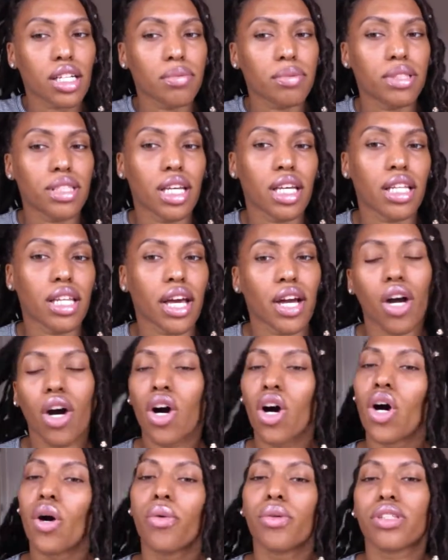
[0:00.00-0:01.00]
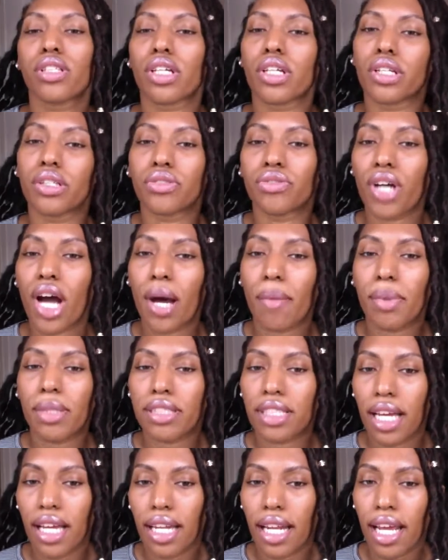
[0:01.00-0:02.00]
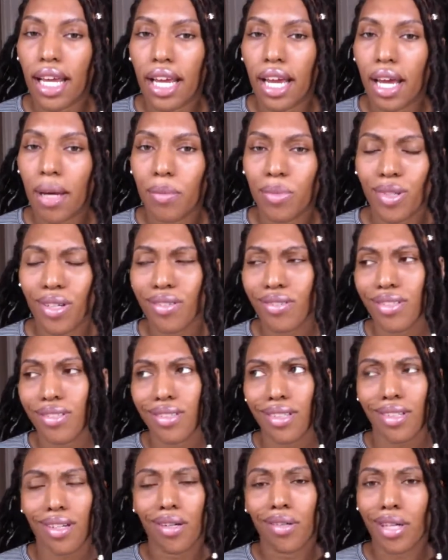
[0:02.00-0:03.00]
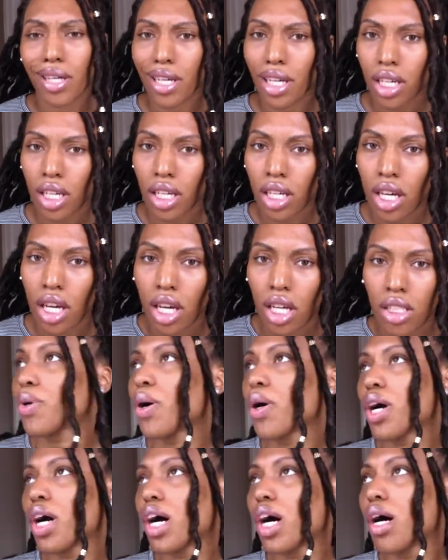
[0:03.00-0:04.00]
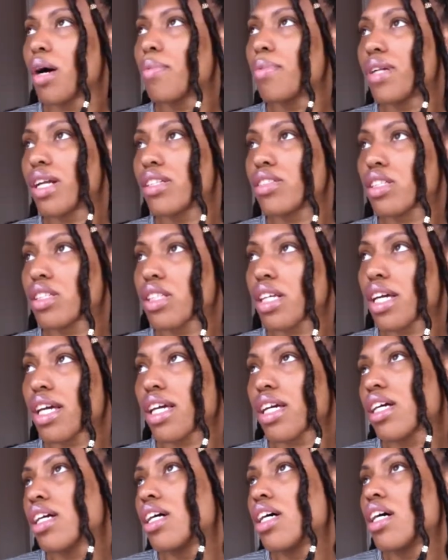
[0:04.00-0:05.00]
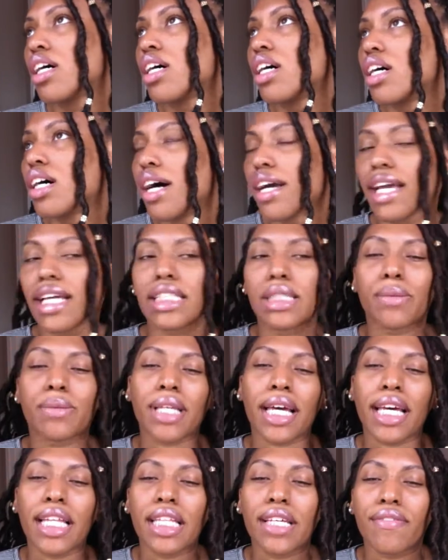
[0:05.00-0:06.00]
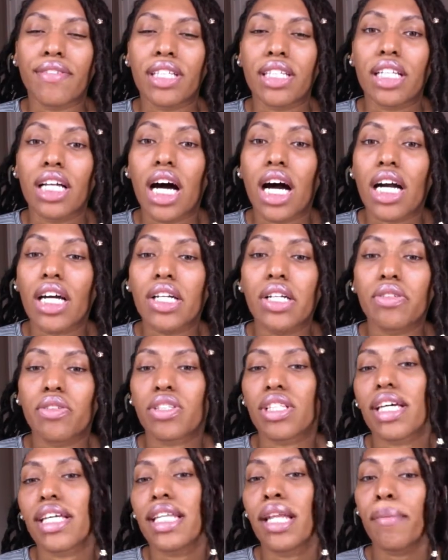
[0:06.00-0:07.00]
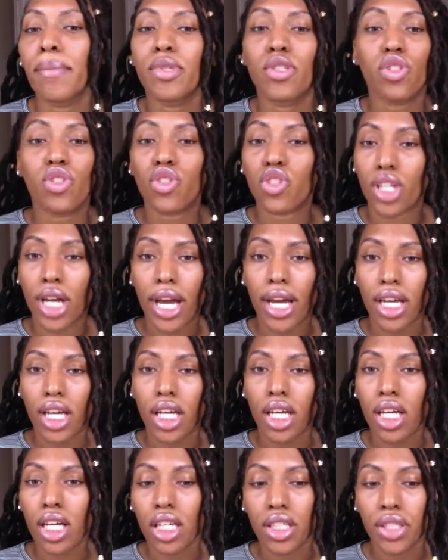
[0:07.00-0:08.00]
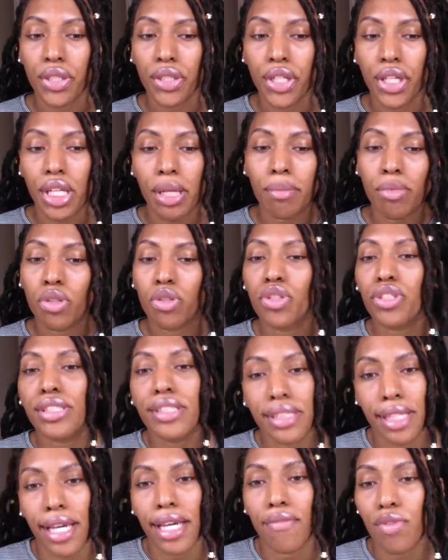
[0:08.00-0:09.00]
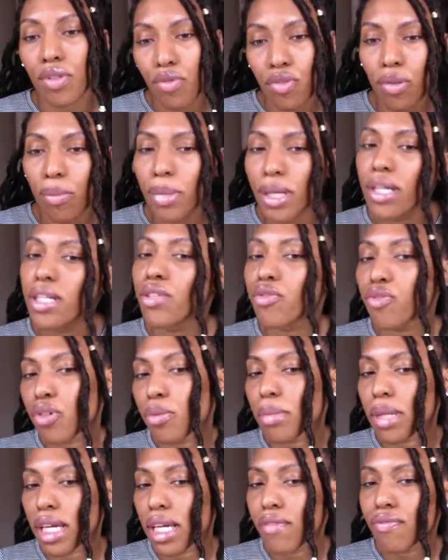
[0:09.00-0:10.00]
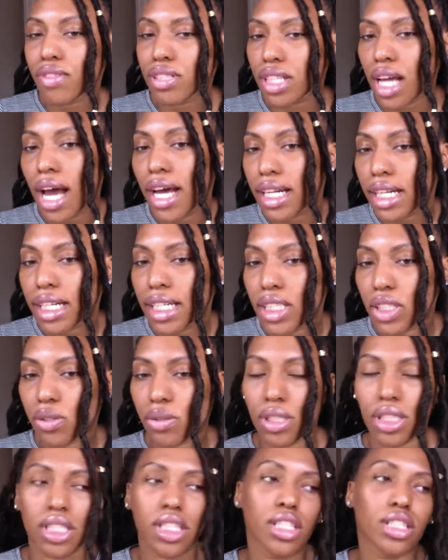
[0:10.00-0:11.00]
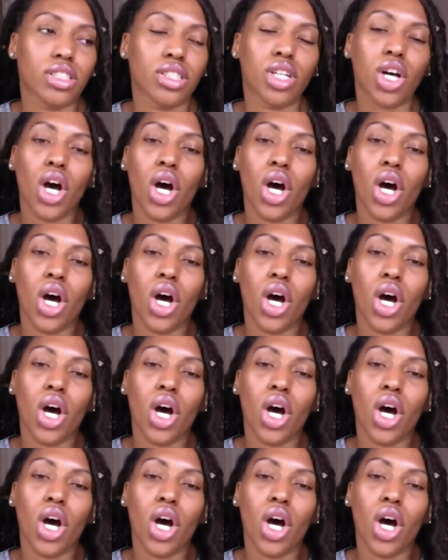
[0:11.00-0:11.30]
seeing like, oh, it's gonna drop at 10 a.m. So I was just like, okay. Woke up and I was just like, I guess it was like 11 o'clock, and I was just like, let me just check, you know, let me just see. If it's for me, it's for me. If it's not, it is what it is.